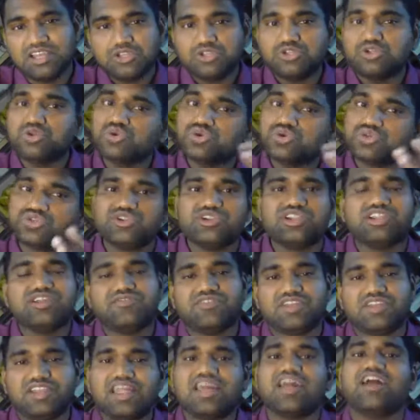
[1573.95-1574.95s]
usually
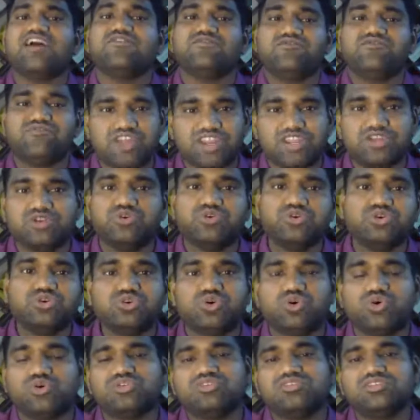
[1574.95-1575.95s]
will have very good
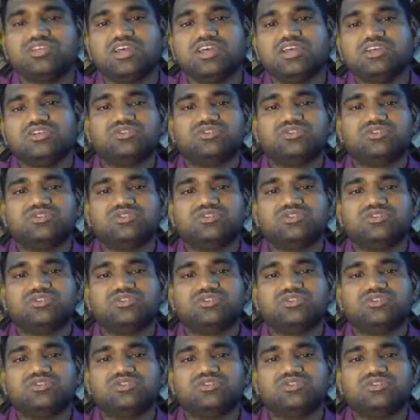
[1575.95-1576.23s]
course.